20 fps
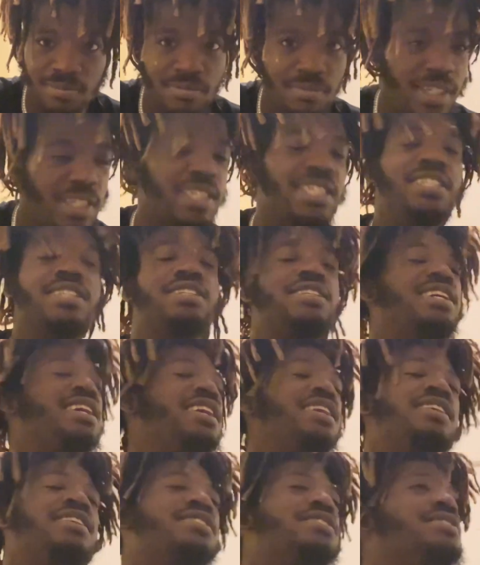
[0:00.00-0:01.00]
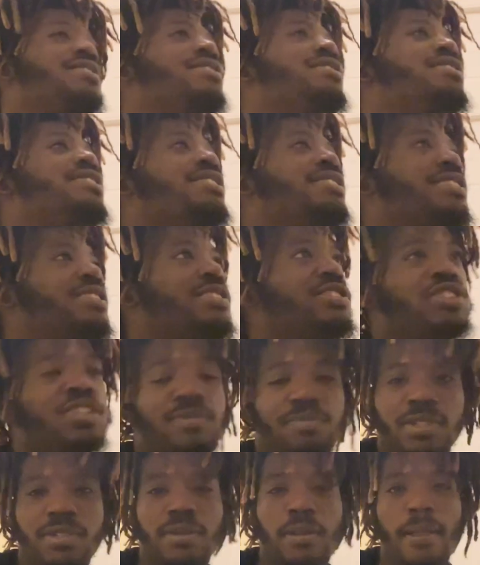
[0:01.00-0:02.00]
My nigga, nah. Niggas
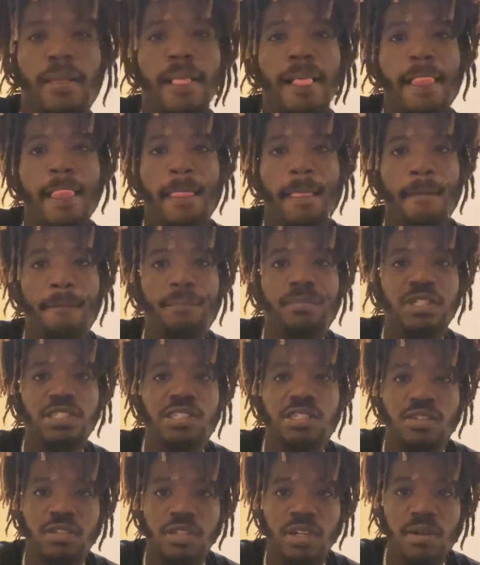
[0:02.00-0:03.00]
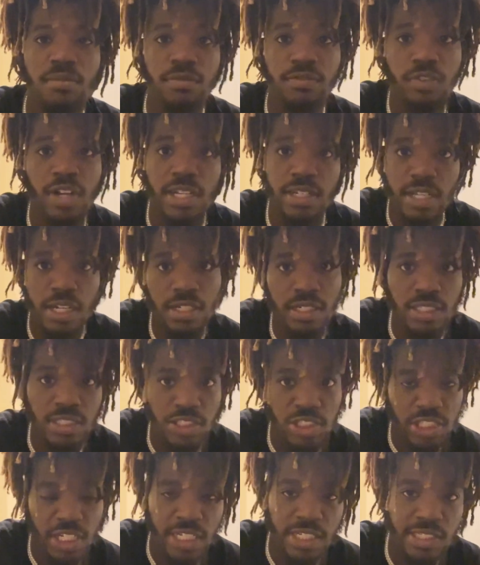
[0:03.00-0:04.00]
tripping. So come to find out he
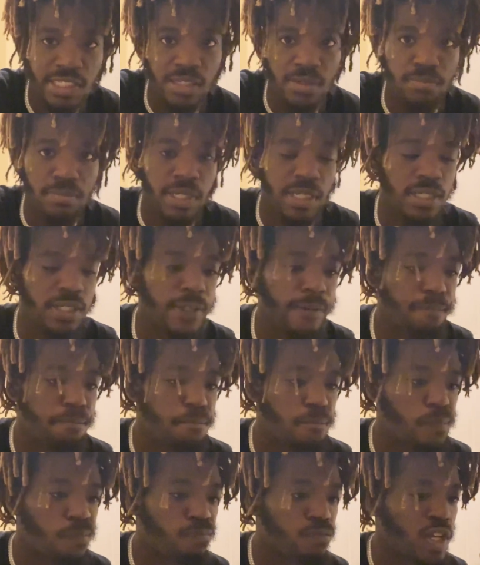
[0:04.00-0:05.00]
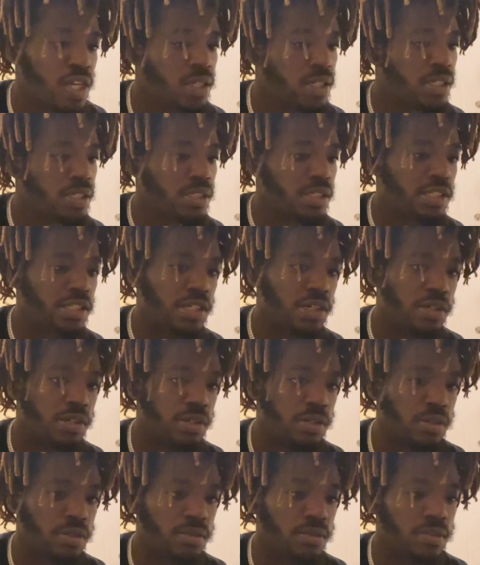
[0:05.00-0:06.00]
shanked somebody
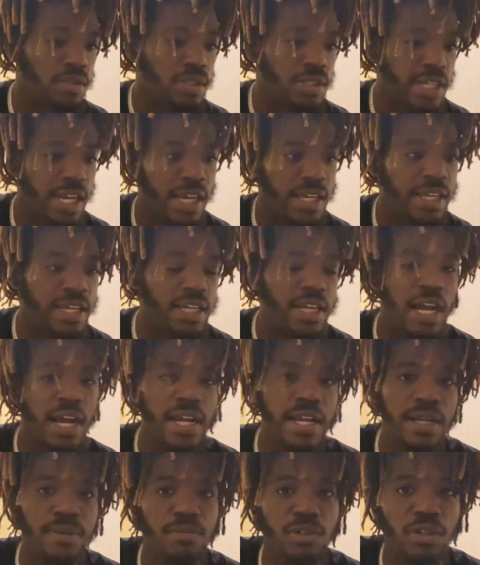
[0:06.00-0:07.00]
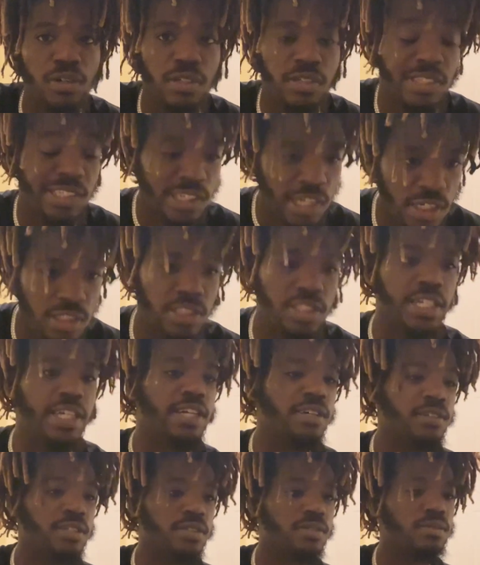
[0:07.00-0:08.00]
so now they got him going to
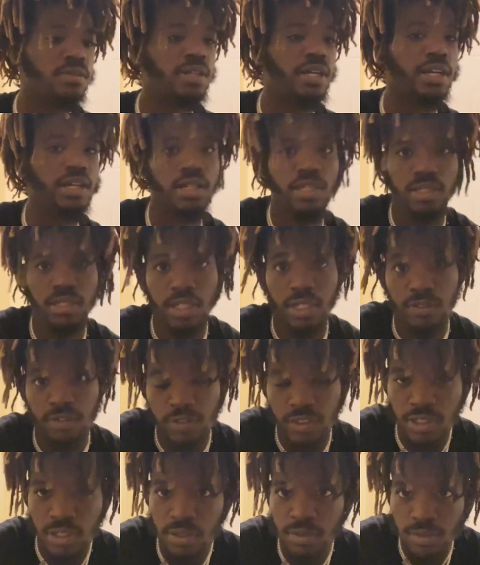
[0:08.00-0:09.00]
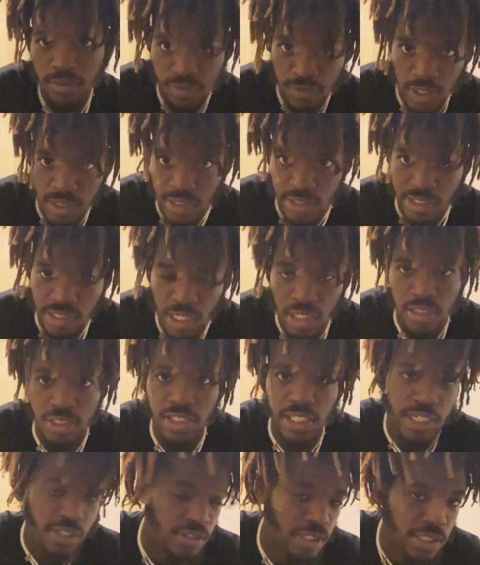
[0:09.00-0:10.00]
solitary. And if you know what fucking
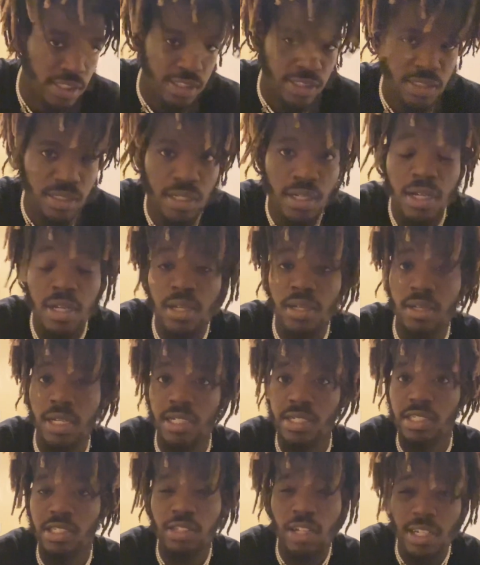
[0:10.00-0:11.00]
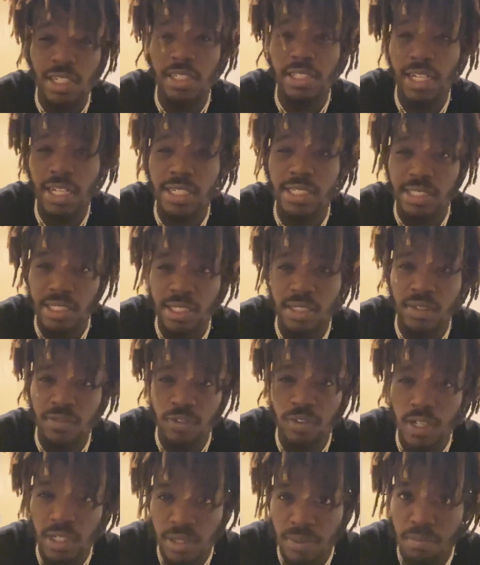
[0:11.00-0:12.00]
solitary is, it's 30 days in the
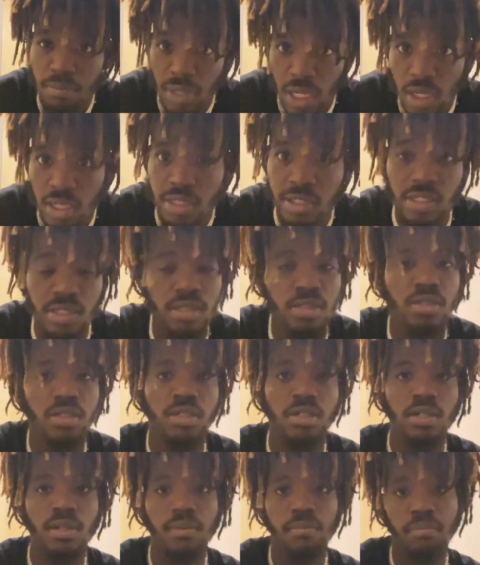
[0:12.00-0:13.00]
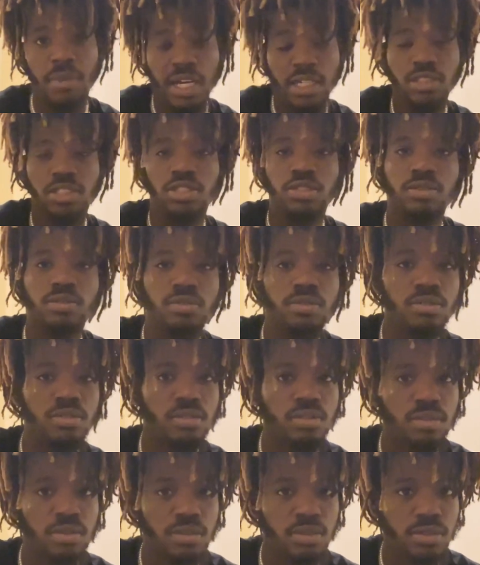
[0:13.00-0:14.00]
fucking box. Mind
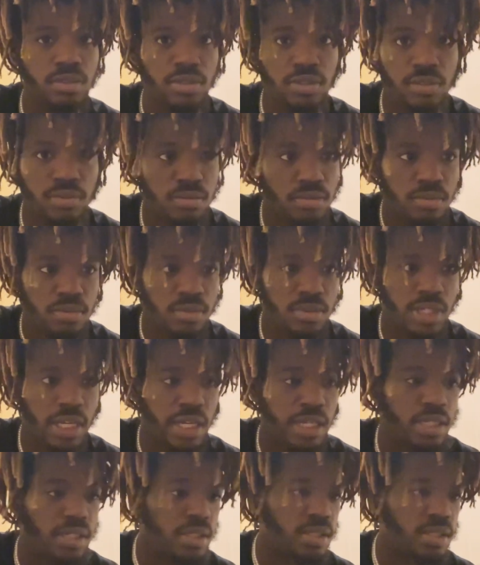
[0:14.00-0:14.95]
you, you like,